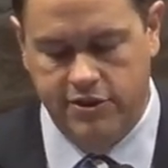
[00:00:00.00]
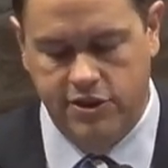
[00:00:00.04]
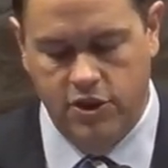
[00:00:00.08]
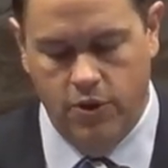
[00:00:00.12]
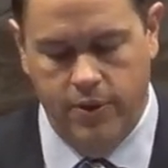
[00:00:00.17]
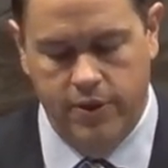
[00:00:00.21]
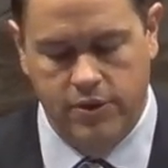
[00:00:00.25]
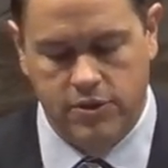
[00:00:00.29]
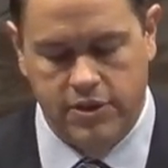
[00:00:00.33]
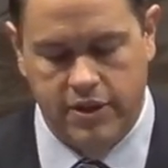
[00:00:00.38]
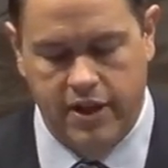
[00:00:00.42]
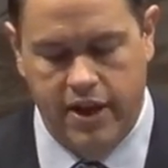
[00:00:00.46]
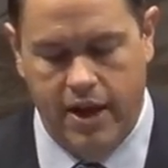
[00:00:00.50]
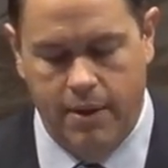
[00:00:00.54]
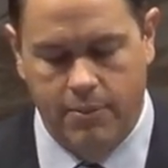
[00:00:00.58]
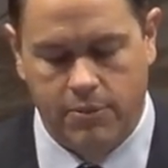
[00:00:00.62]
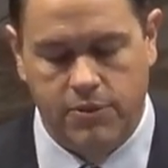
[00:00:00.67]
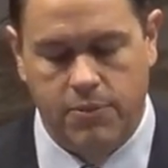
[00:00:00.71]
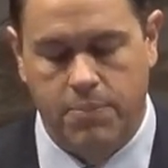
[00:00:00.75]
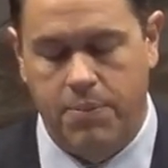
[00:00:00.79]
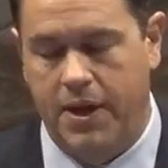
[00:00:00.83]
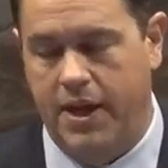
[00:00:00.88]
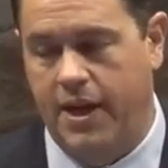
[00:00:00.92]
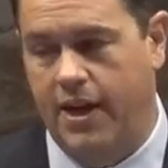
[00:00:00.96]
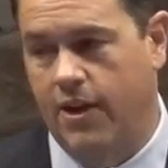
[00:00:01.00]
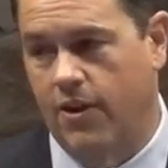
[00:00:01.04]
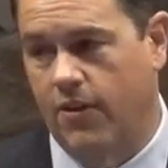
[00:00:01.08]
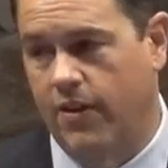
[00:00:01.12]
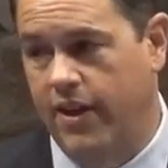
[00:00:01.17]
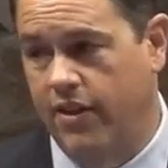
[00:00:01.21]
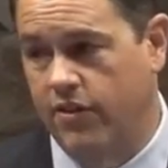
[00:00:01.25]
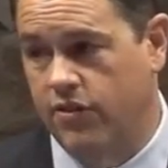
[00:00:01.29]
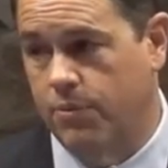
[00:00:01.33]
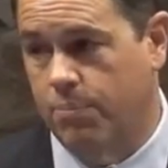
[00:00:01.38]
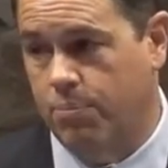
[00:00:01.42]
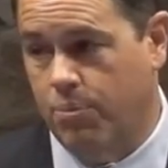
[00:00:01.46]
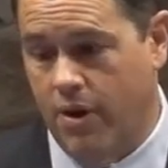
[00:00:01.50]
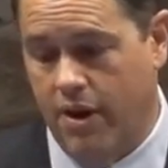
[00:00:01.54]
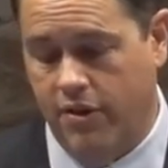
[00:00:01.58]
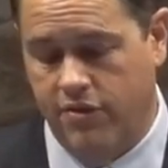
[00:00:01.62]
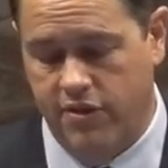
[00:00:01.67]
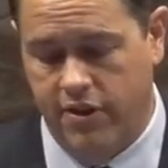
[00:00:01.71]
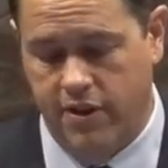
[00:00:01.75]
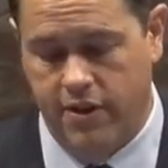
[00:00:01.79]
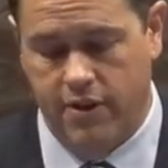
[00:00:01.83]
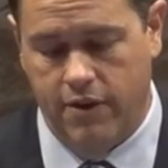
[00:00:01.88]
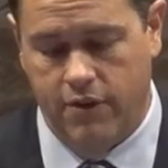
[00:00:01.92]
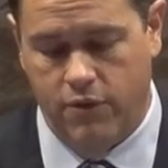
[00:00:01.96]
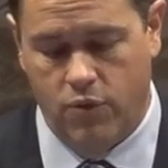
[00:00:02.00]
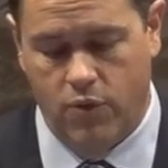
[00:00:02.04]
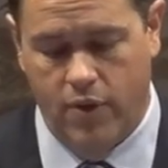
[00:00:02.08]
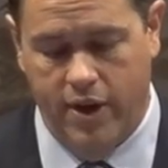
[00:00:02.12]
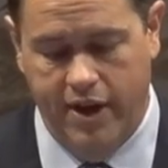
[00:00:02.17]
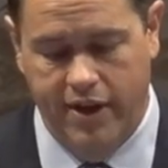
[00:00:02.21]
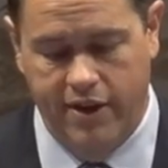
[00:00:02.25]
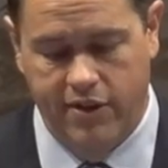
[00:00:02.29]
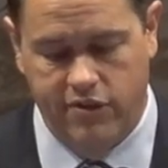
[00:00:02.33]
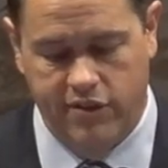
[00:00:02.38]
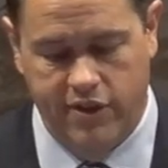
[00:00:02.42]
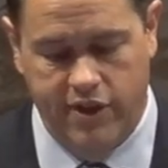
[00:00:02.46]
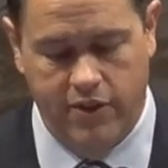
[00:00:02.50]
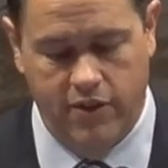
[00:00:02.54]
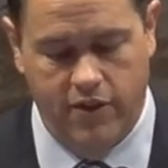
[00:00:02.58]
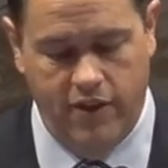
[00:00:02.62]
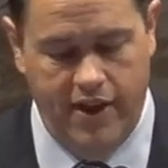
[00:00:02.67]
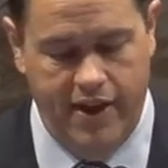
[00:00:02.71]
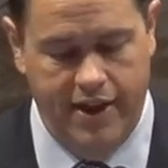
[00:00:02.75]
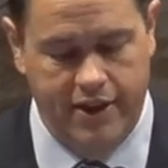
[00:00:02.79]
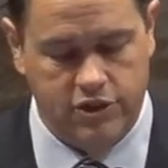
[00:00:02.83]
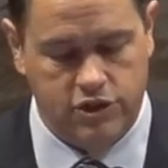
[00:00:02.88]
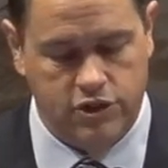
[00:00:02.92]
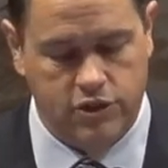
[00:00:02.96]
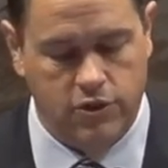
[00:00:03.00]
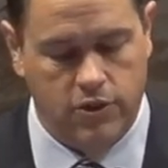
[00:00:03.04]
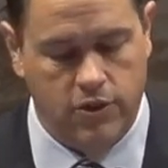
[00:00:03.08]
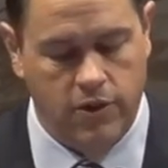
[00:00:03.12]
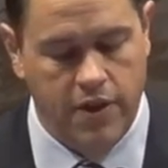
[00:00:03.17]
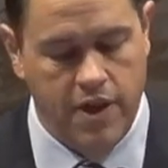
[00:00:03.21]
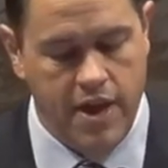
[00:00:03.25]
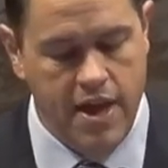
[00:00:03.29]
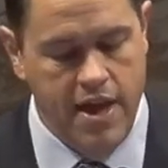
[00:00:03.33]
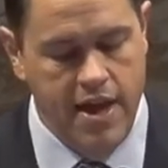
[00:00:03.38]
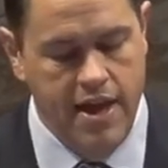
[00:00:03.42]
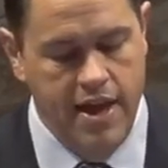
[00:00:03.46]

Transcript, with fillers: so he wasn't able to be here. He's the president of Radius International.